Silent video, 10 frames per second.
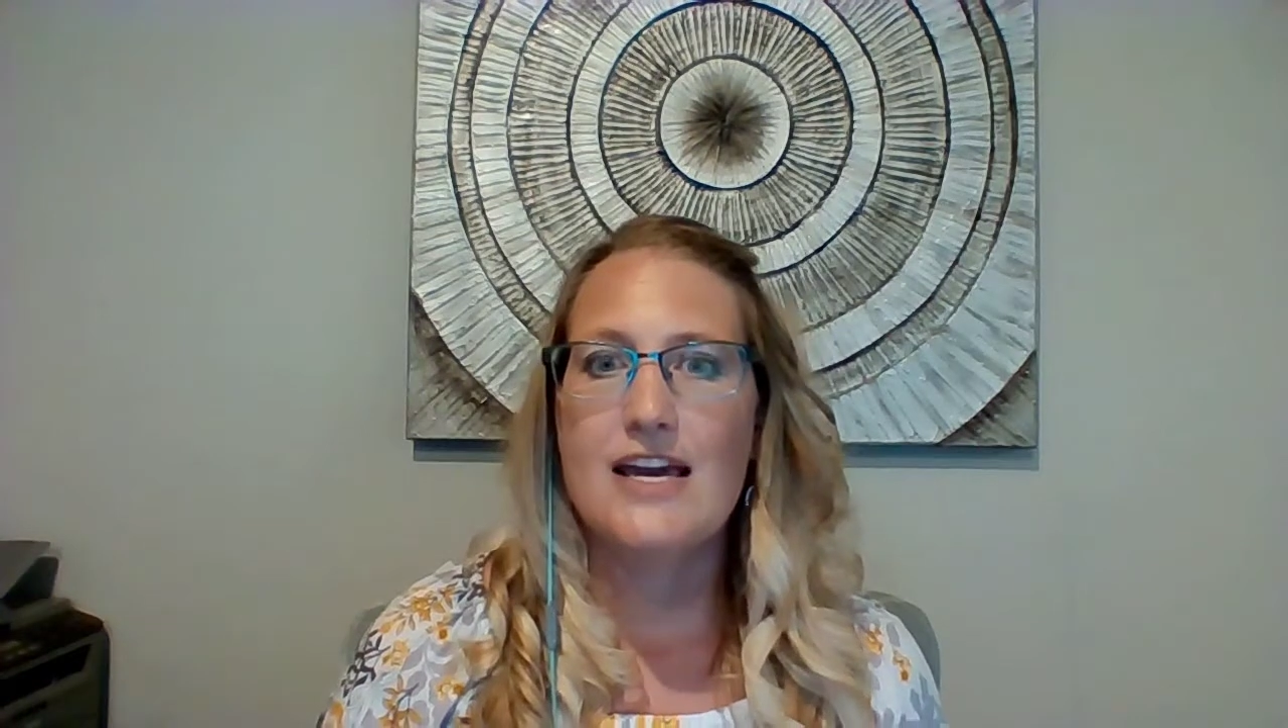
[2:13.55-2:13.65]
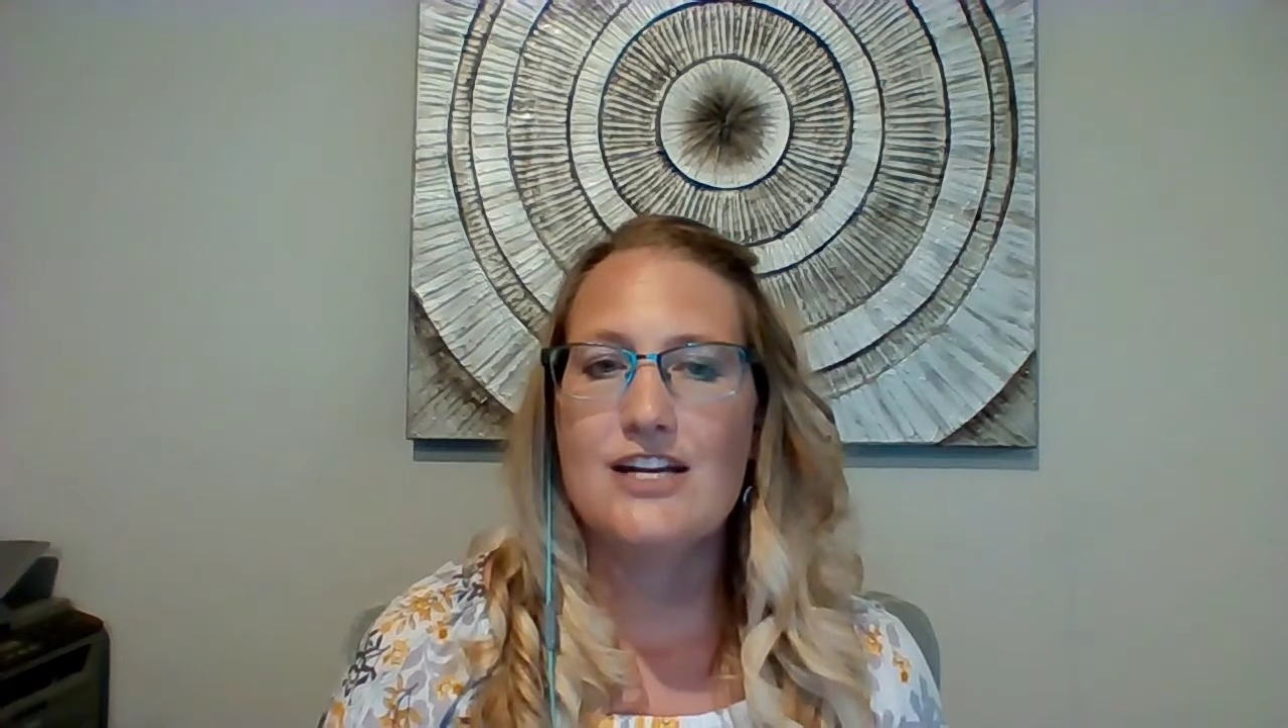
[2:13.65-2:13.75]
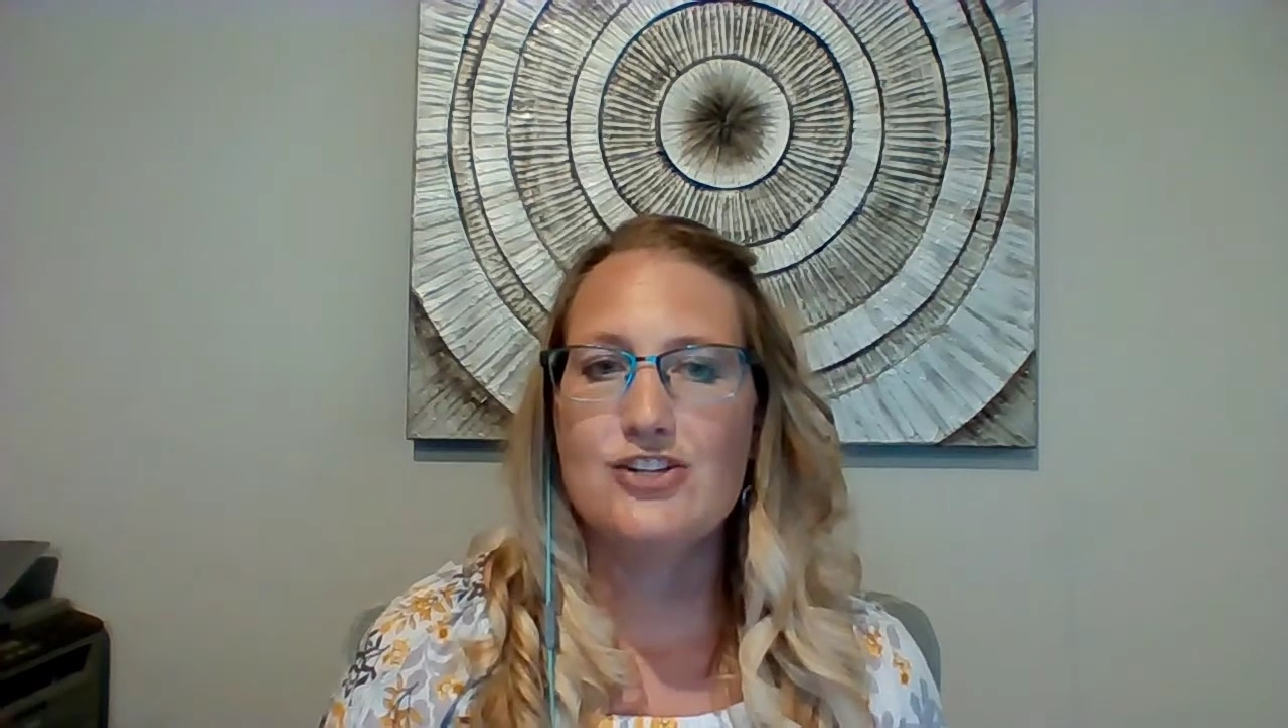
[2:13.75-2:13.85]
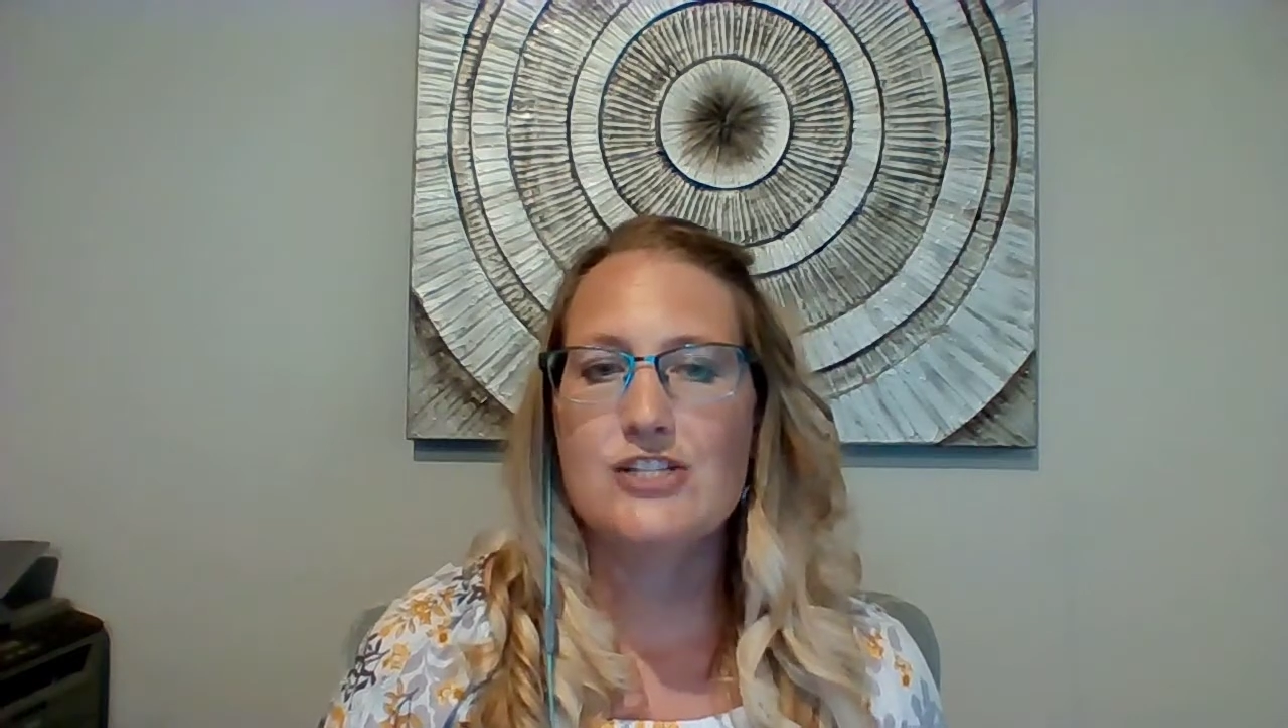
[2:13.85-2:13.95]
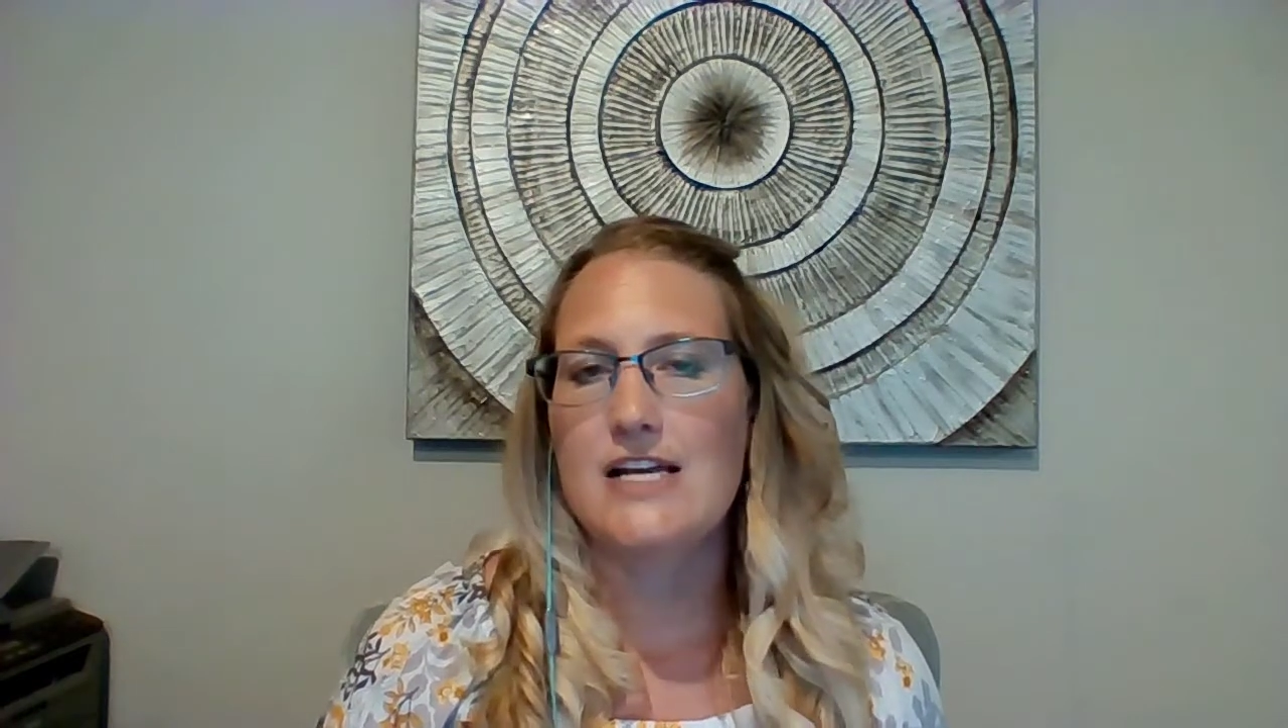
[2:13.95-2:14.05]

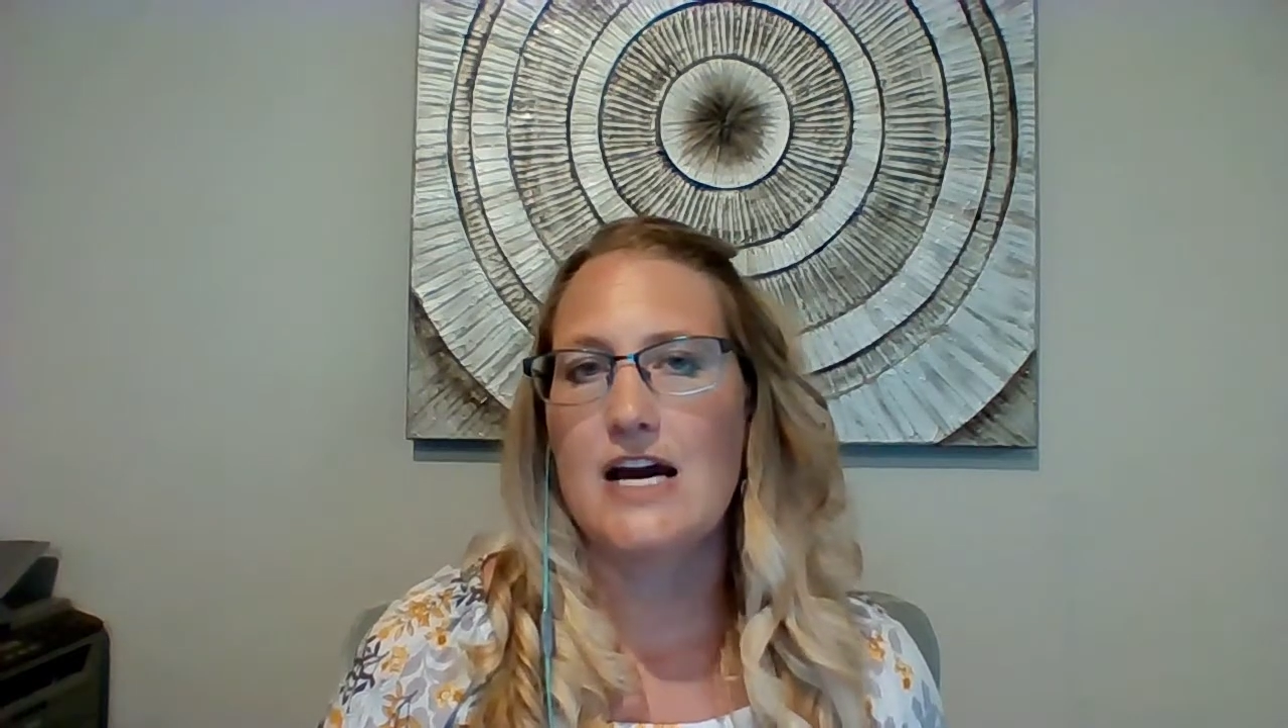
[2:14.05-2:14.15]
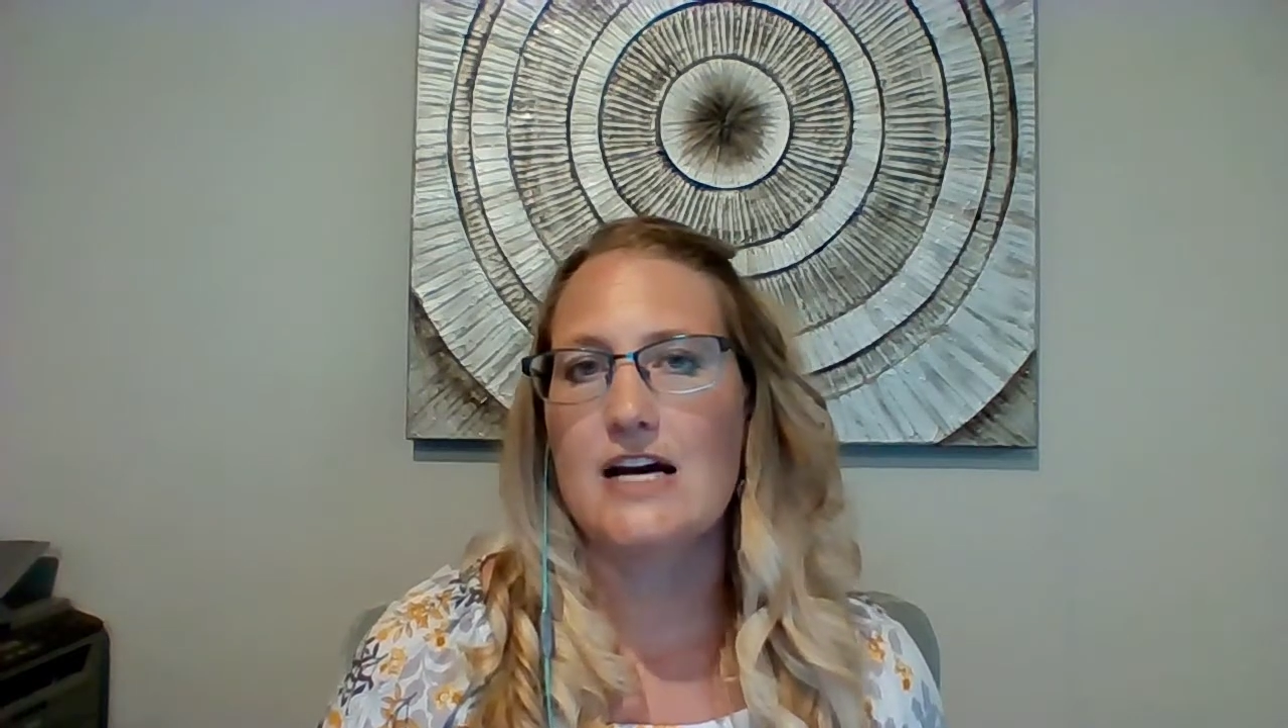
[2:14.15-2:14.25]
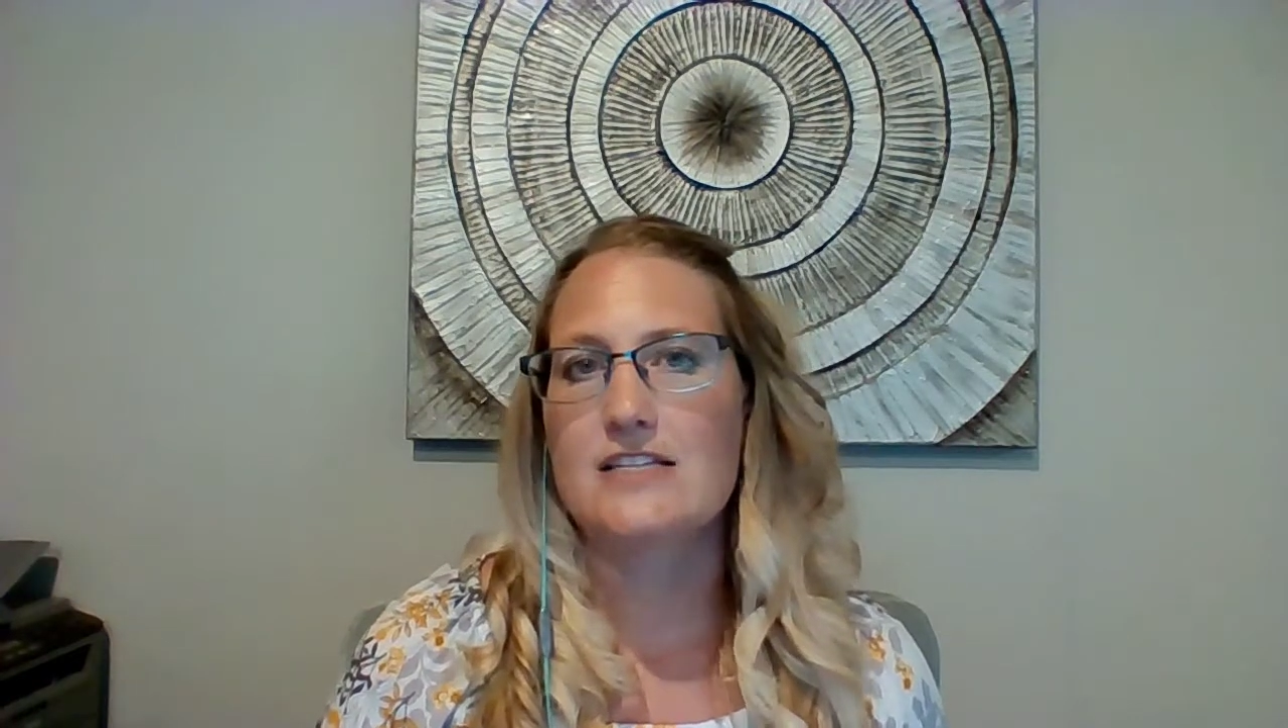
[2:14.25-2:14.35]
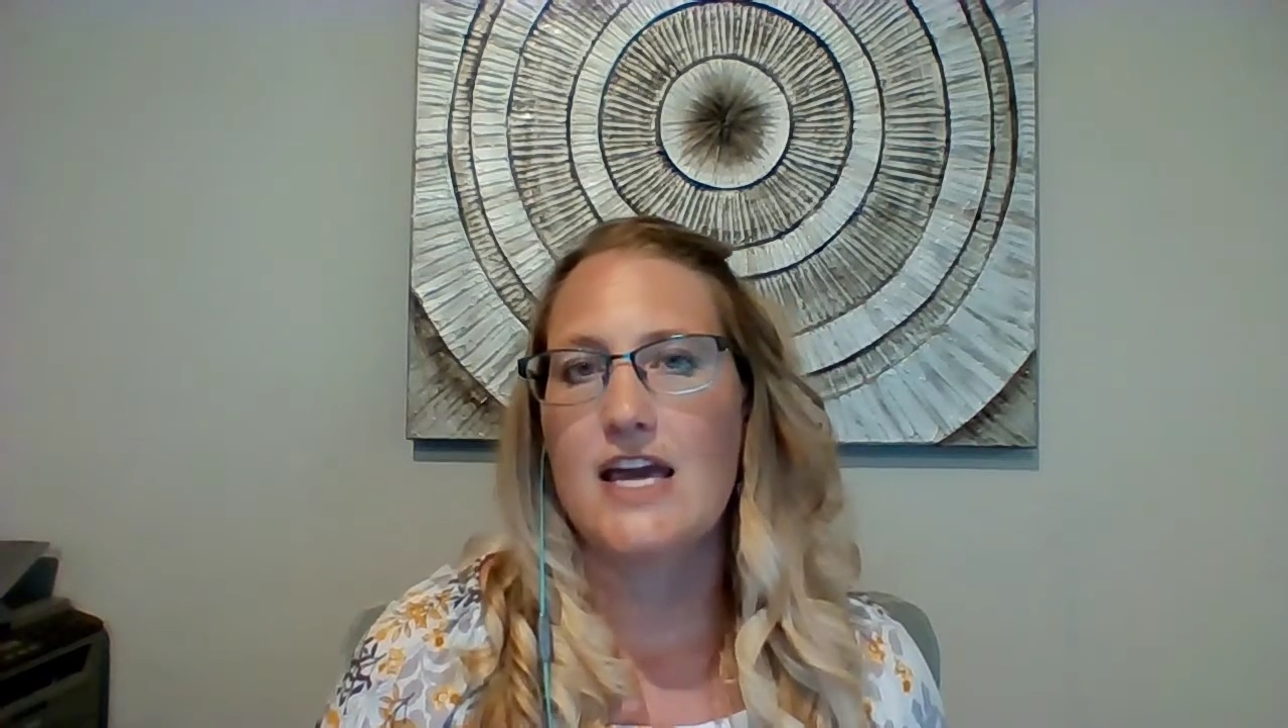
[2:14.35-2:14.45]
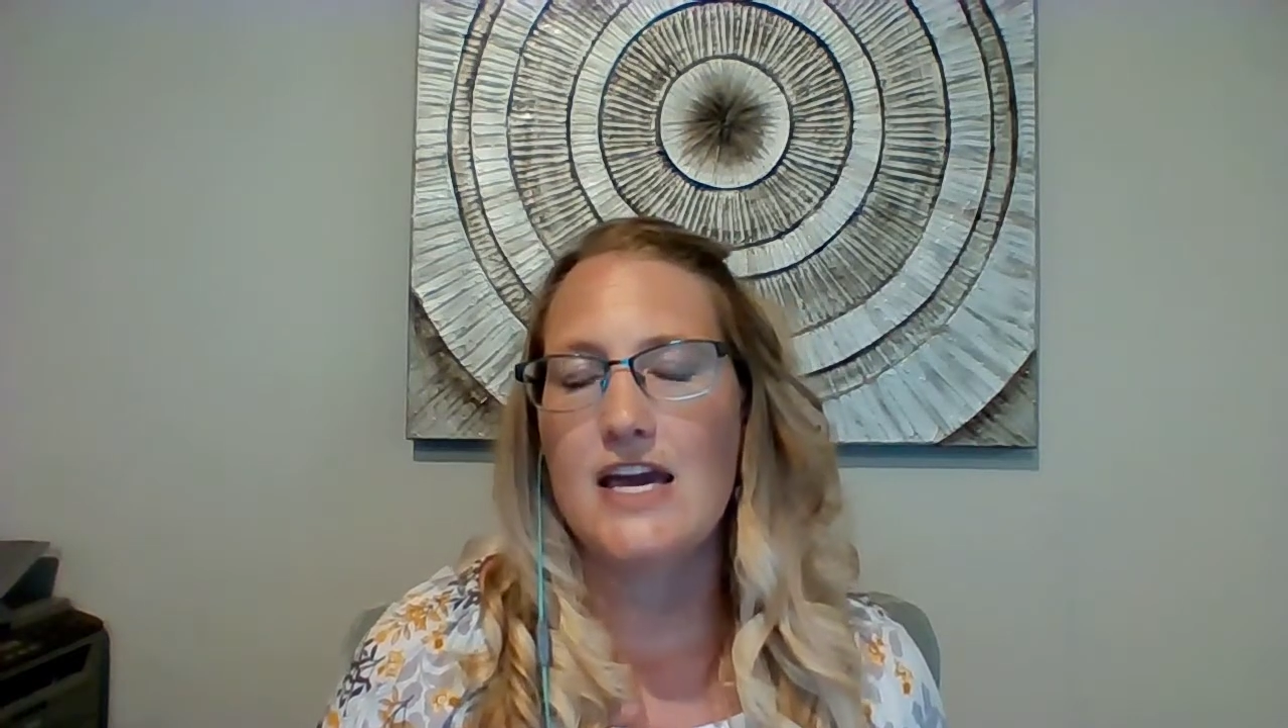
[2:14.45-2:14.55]
and just ask,